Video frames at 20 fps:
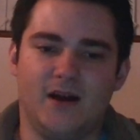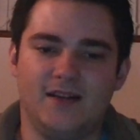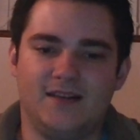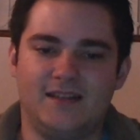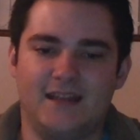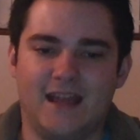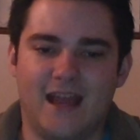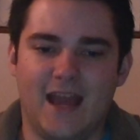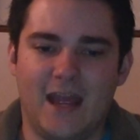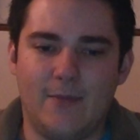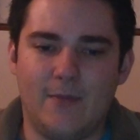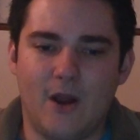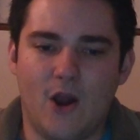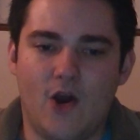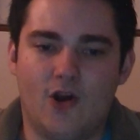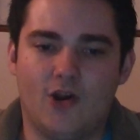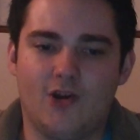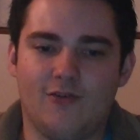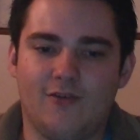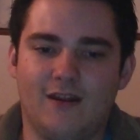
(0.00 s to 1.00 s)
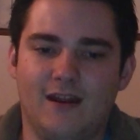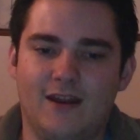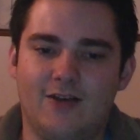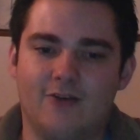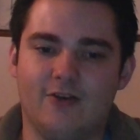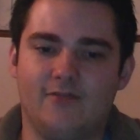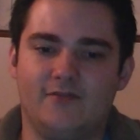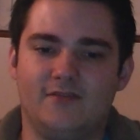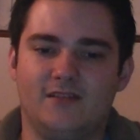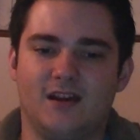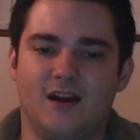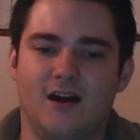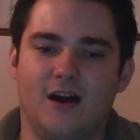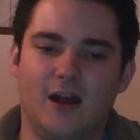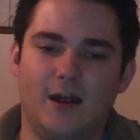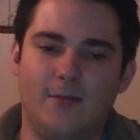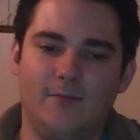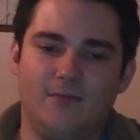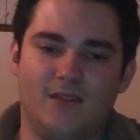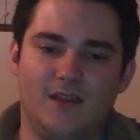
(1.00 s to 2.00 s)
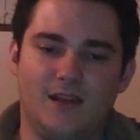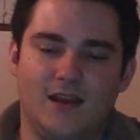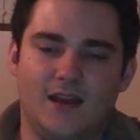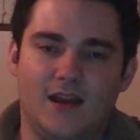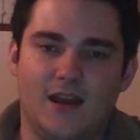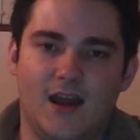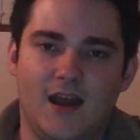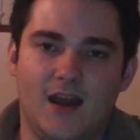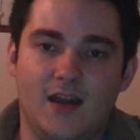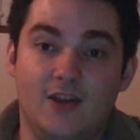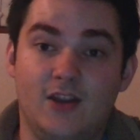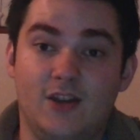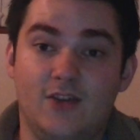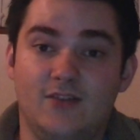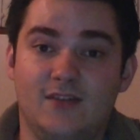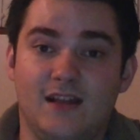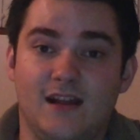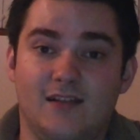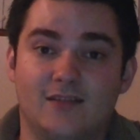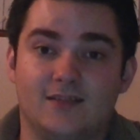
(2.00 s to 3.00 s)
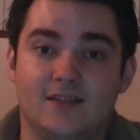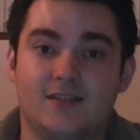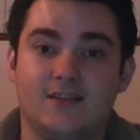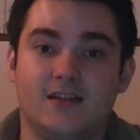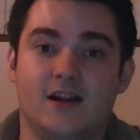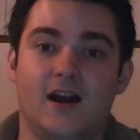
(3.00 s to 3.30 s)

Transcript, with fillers: party game Ocarina of Time, the uh, new Zelda